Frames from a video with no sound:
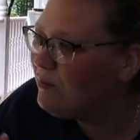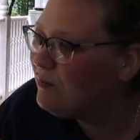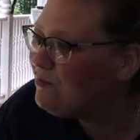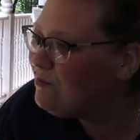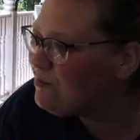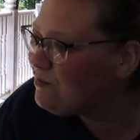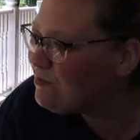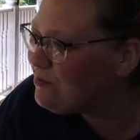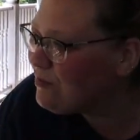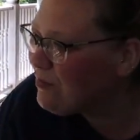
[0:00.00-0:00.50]

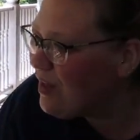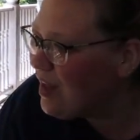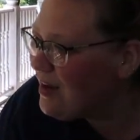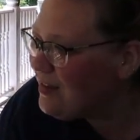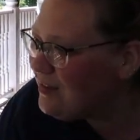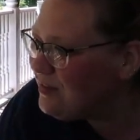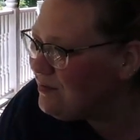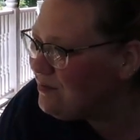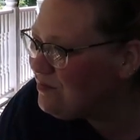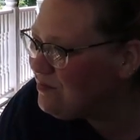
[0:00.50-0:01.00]
in, or
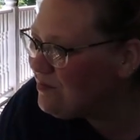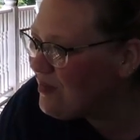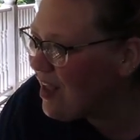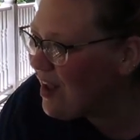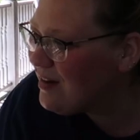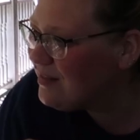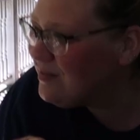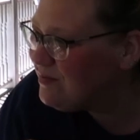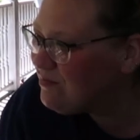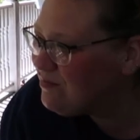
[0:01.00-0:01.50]
like
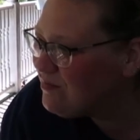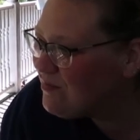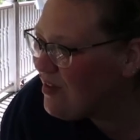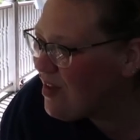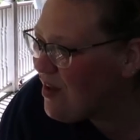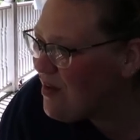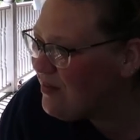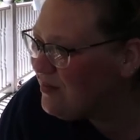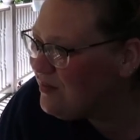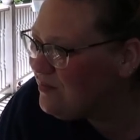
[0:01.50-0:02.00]
almost like
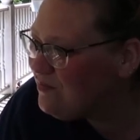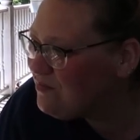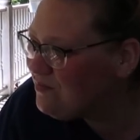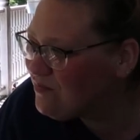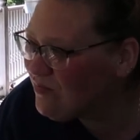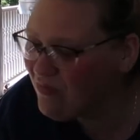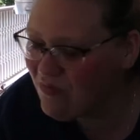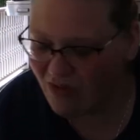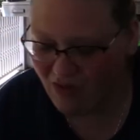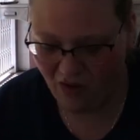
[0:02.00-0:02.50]
one after
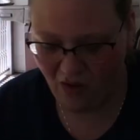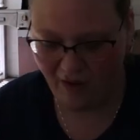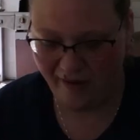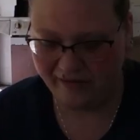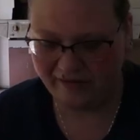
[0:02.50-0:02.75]
another,